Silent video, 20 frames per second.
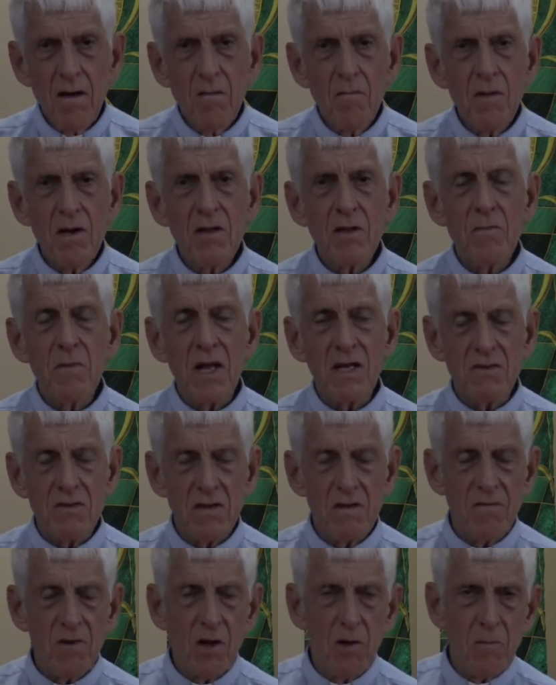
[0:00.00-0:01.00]
May the blessing
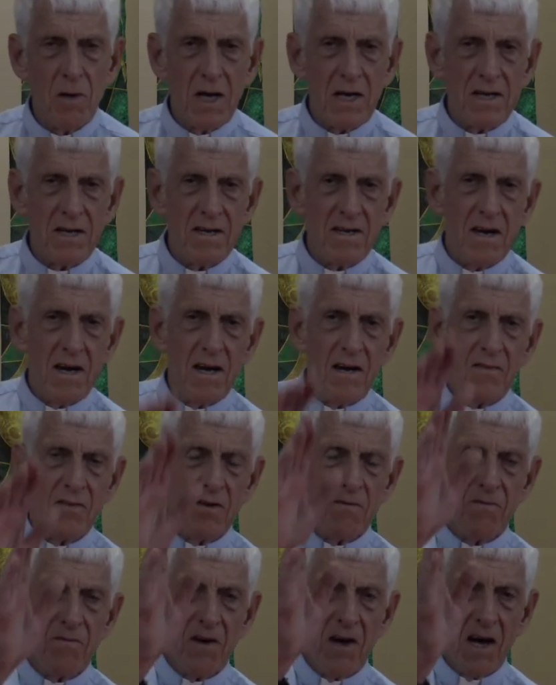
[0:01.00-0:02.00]
of Almighty God, the
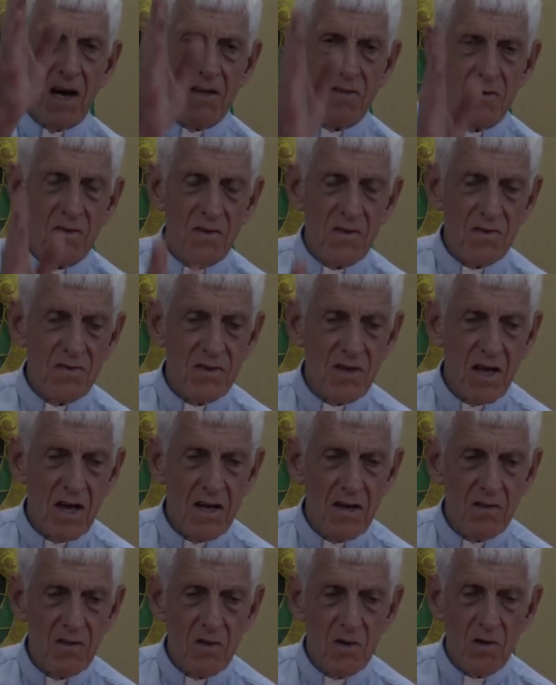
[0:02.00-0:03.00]
Father, the Son,
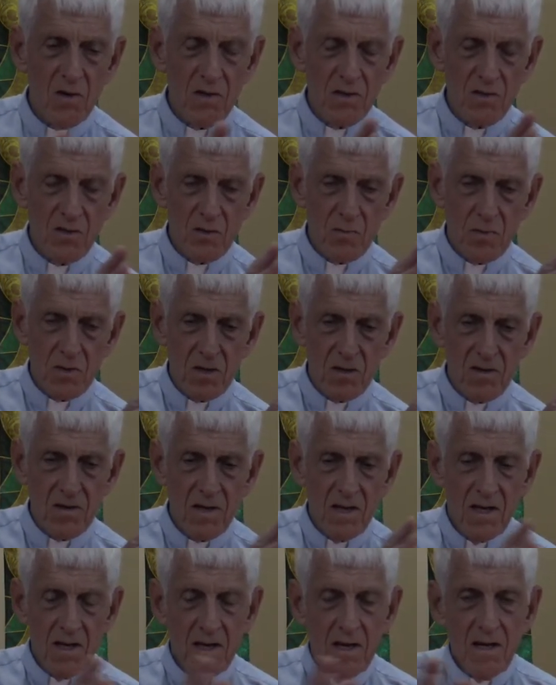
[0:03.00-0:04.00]
and the Holy Spirit
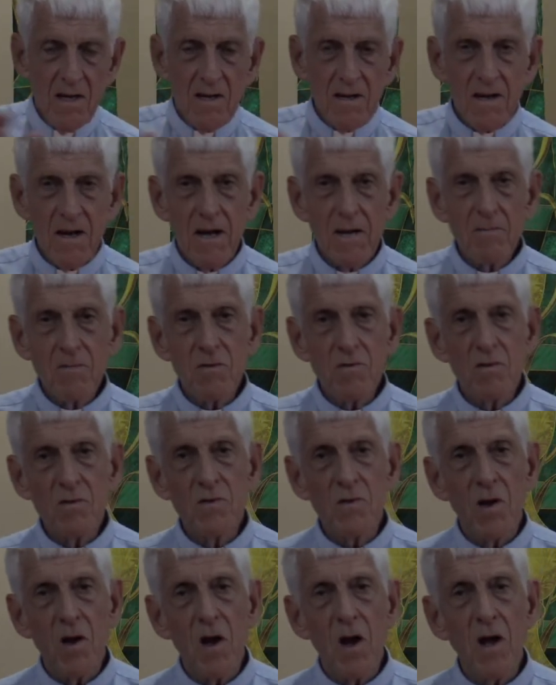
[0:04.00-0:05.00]
come to
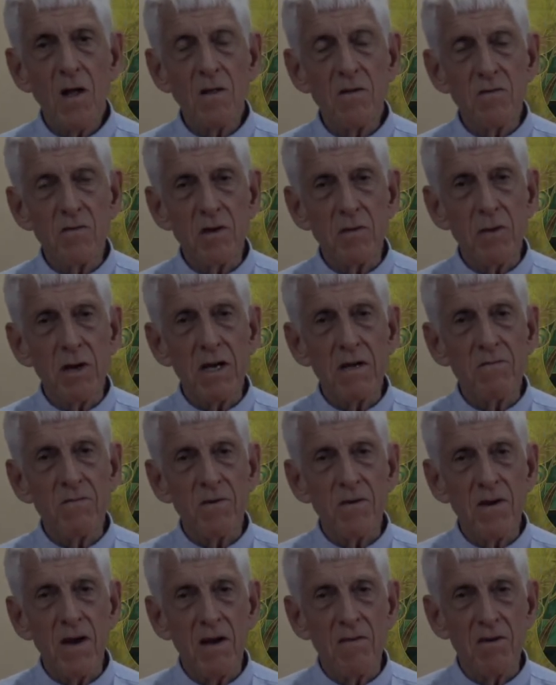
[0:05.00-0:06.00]
us all and remain
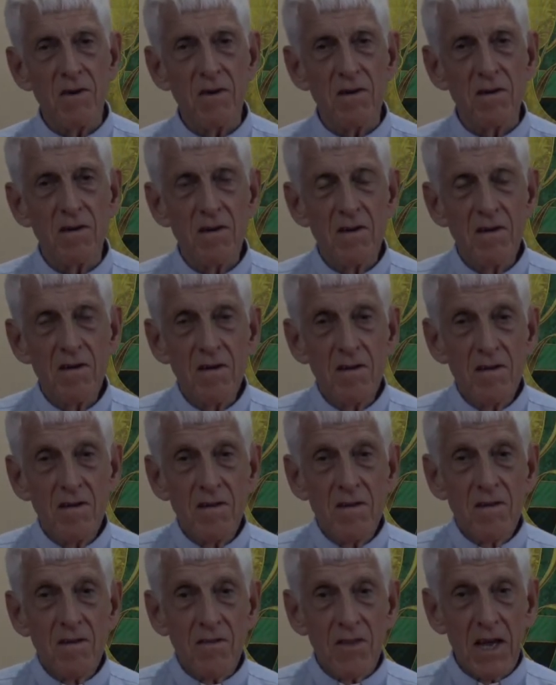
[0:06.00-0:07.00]
forever.
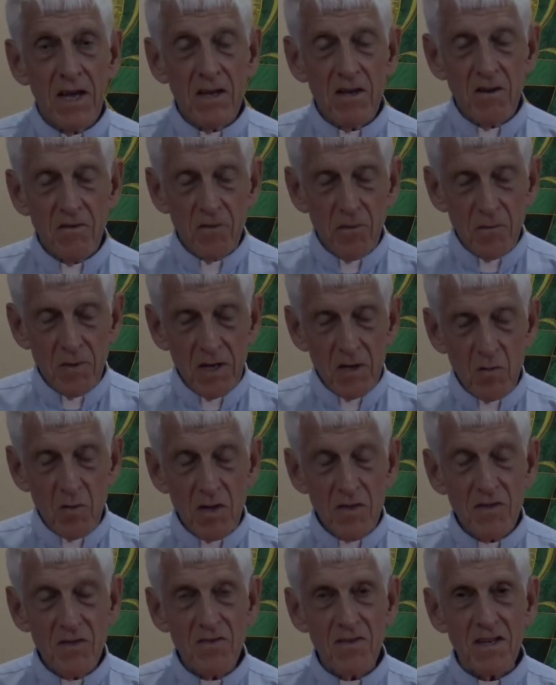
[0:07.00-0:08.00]
Thank you for being
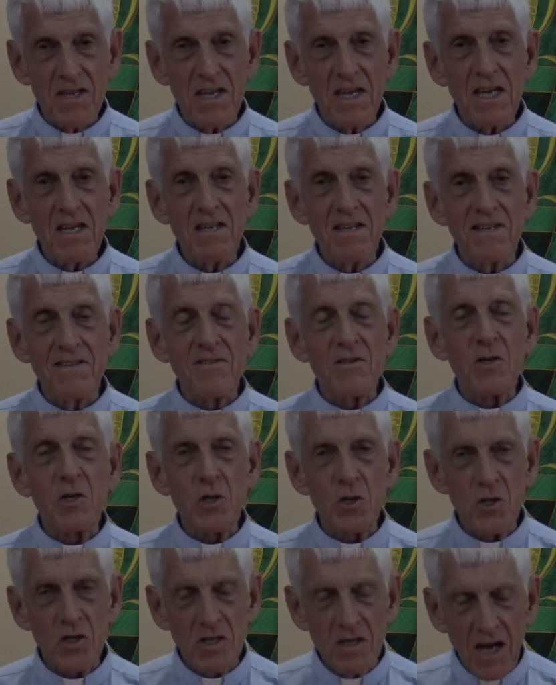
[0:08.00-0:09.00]
with us again, and
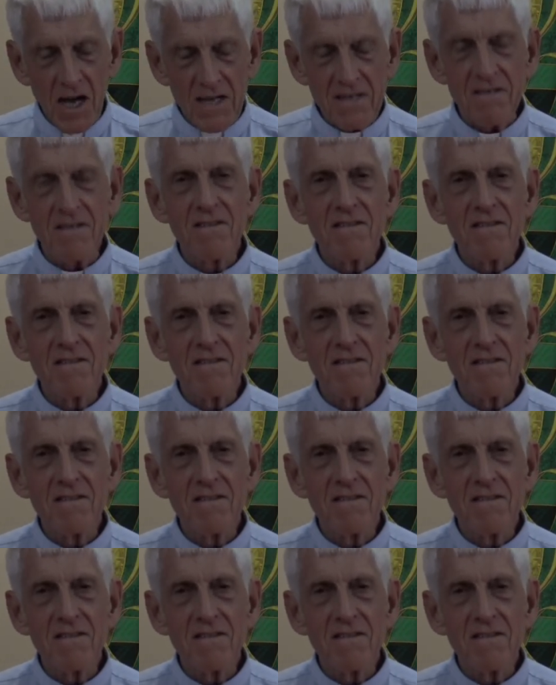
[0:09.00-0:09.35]
good night.